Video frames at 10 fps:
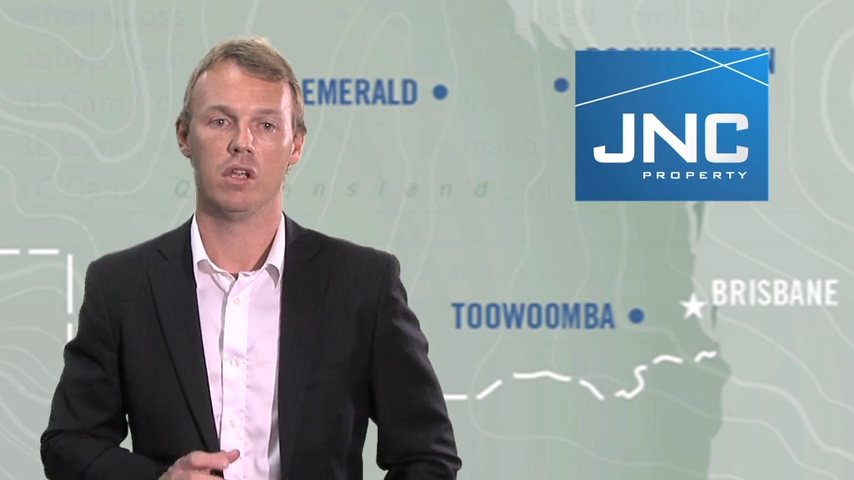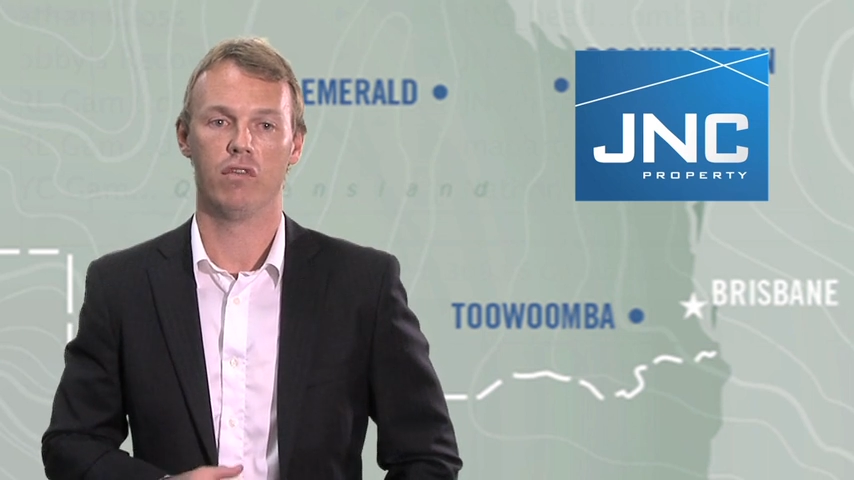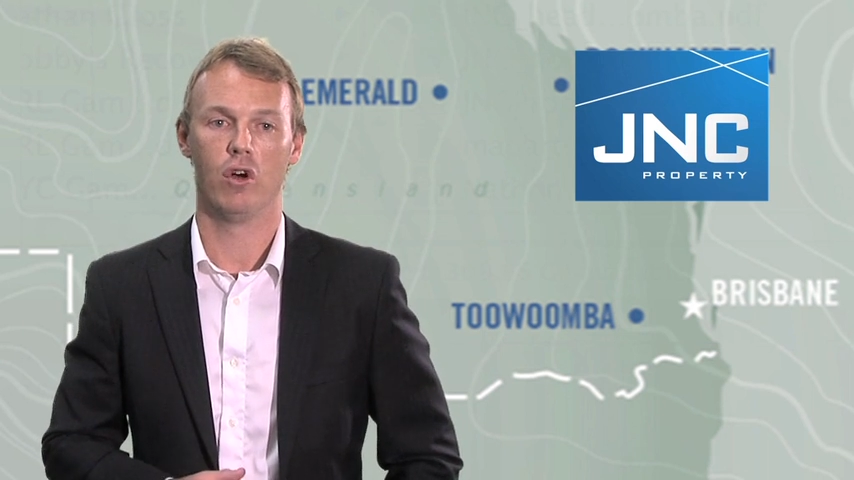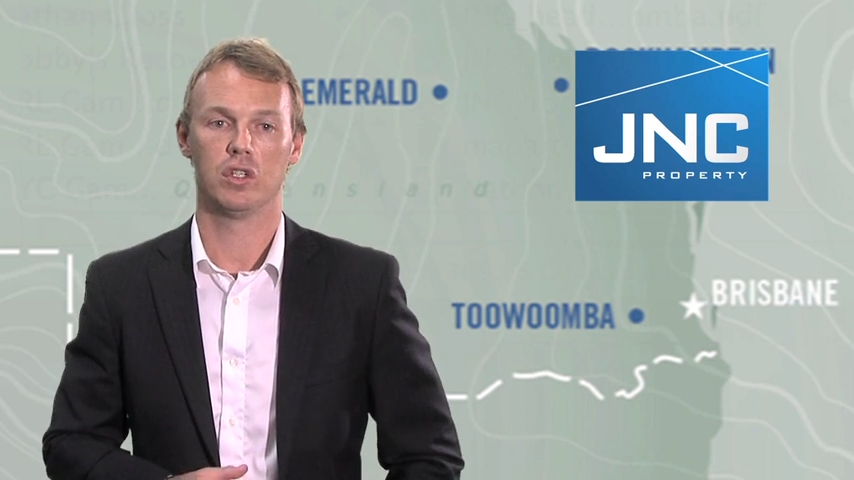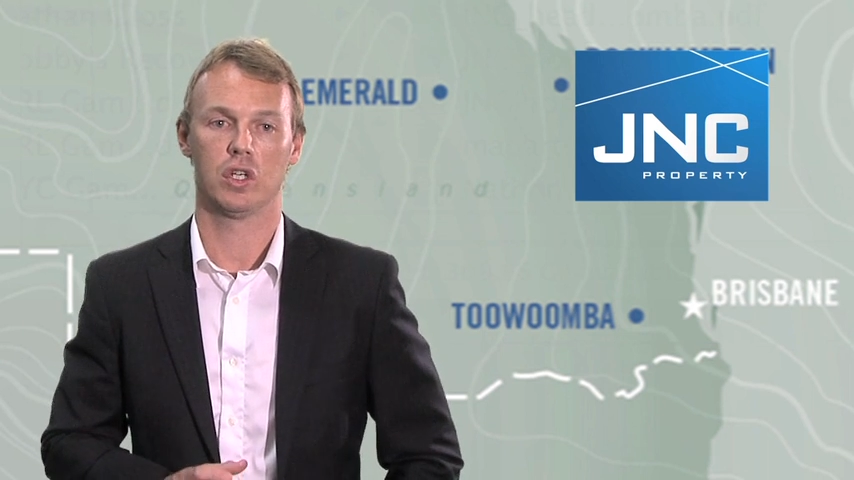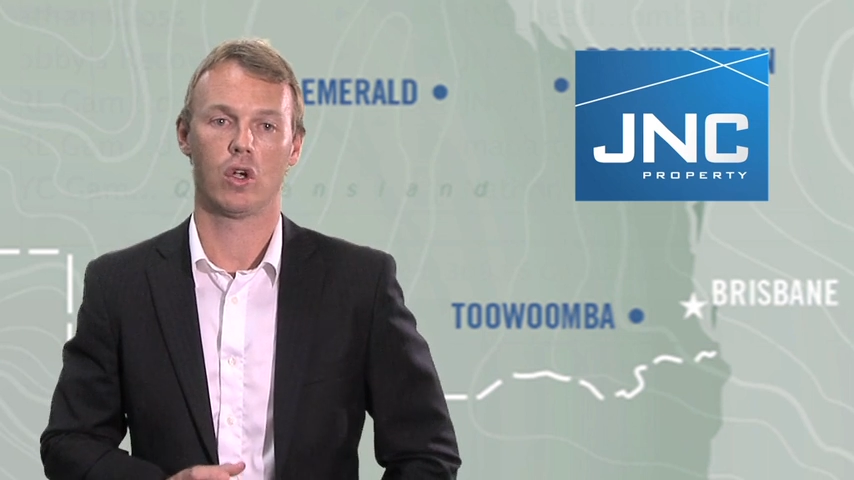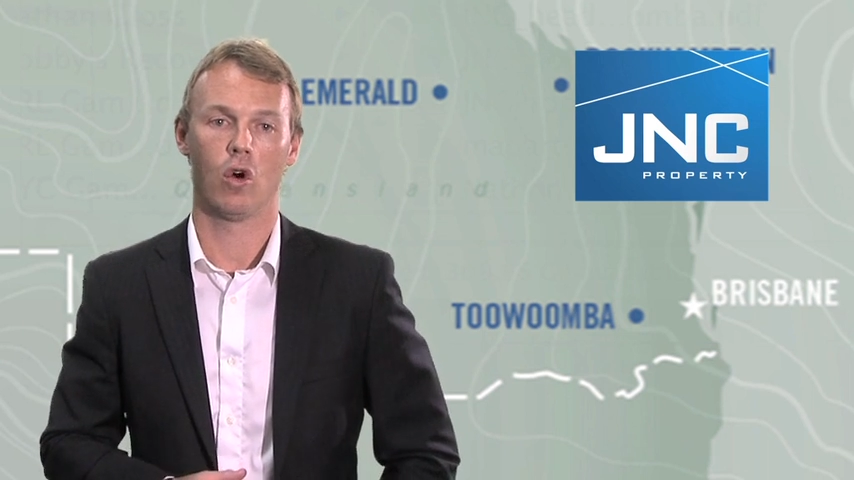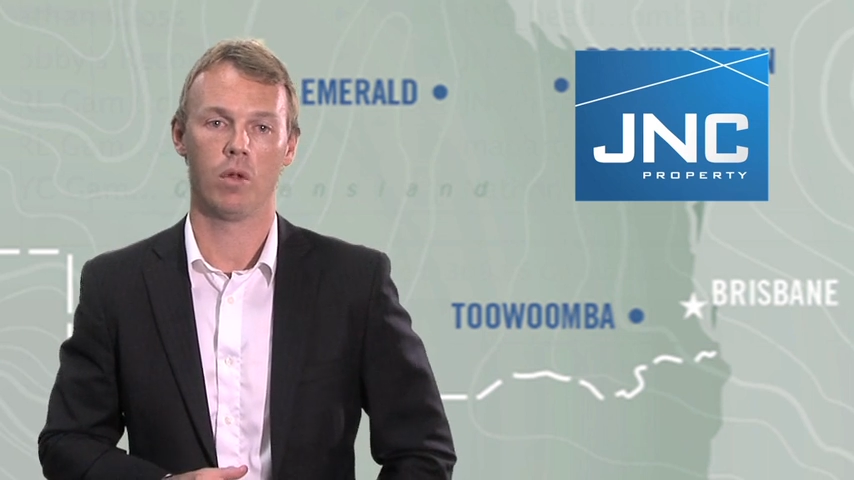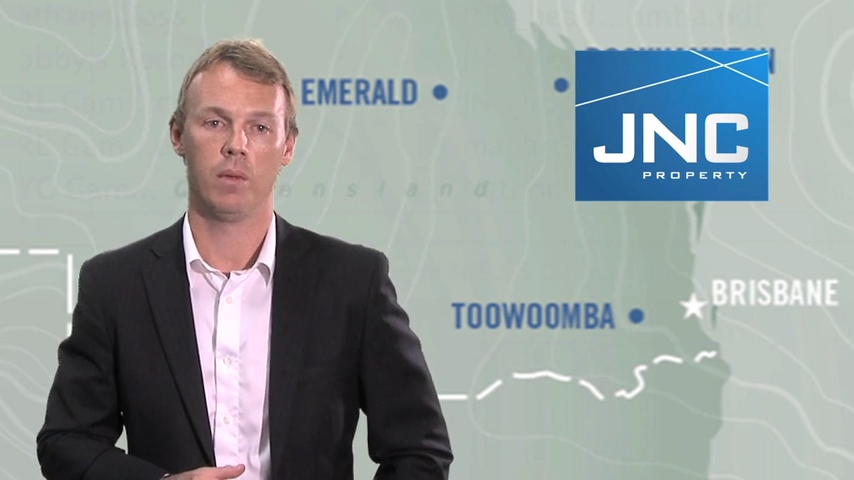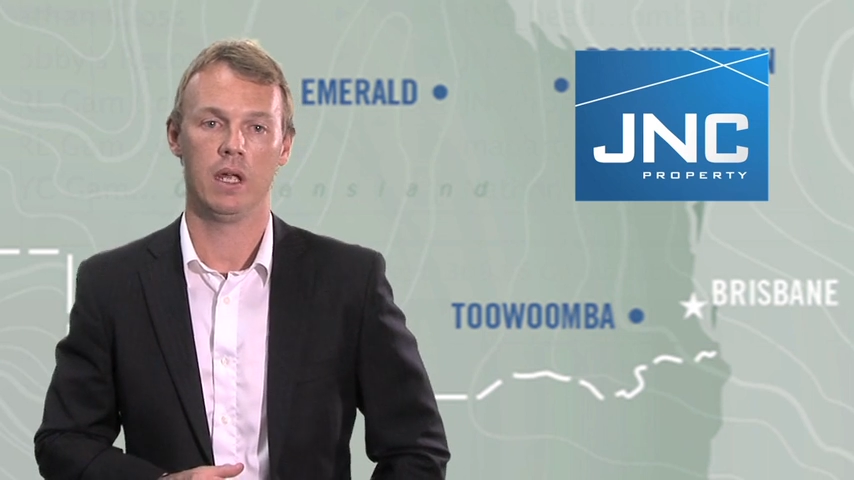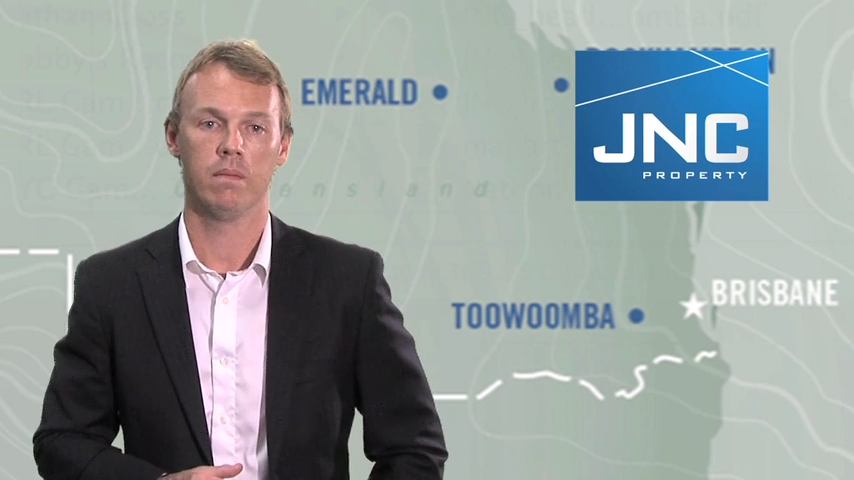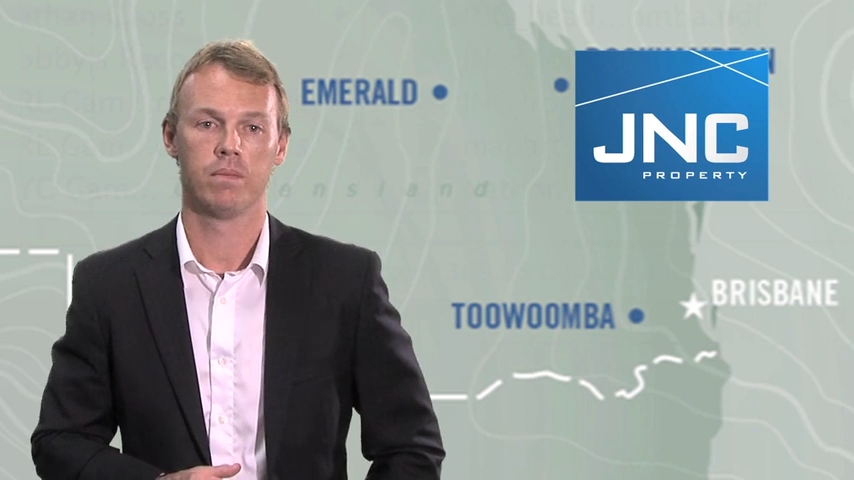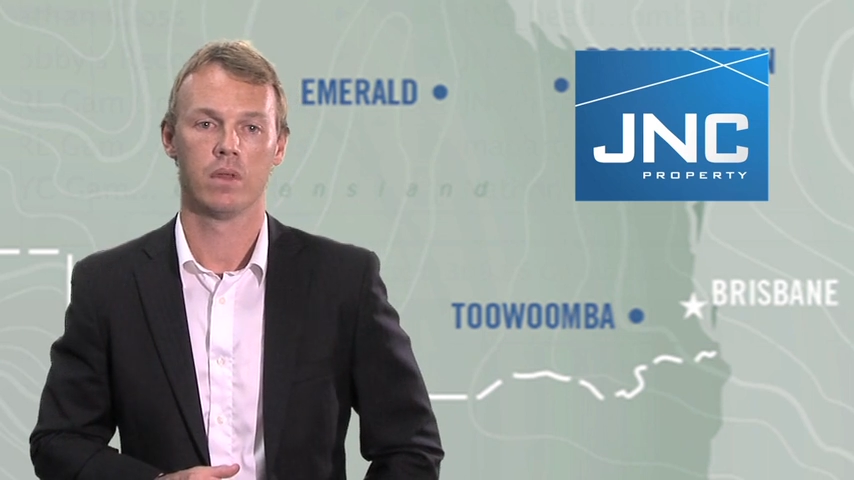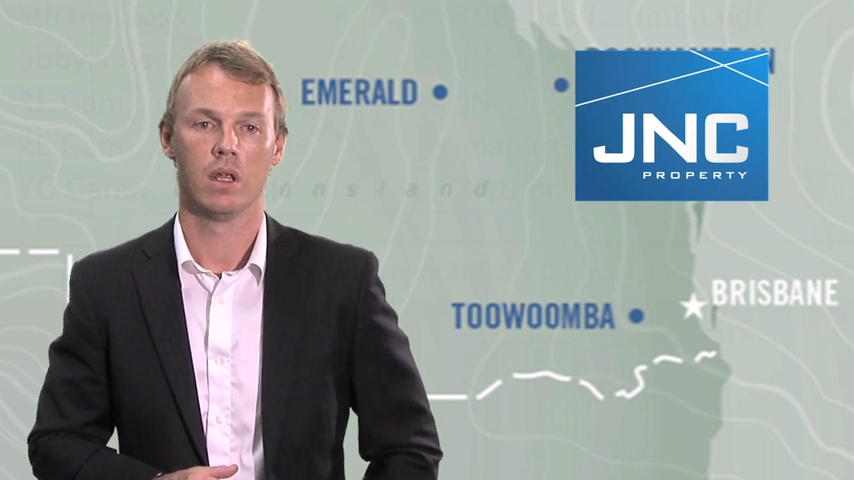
and diverse economy,